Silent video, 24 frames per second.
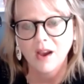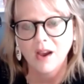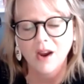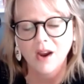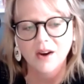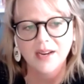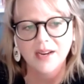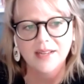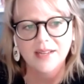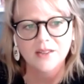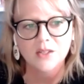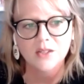
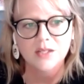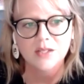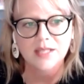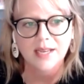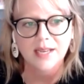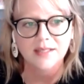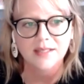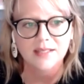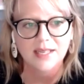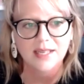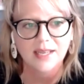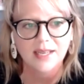are
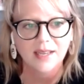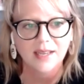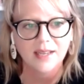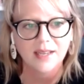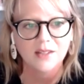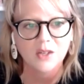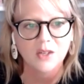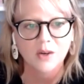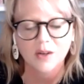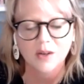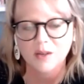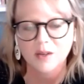intersecting
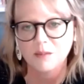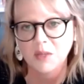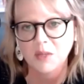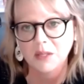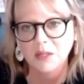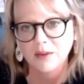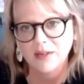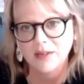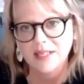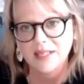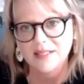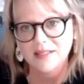in your
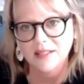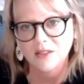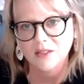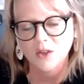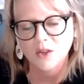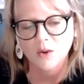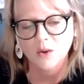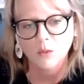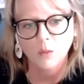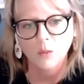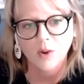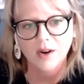communities and
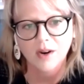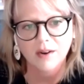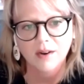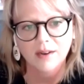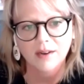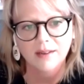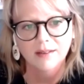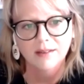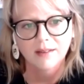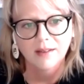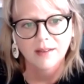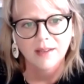your
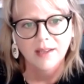work.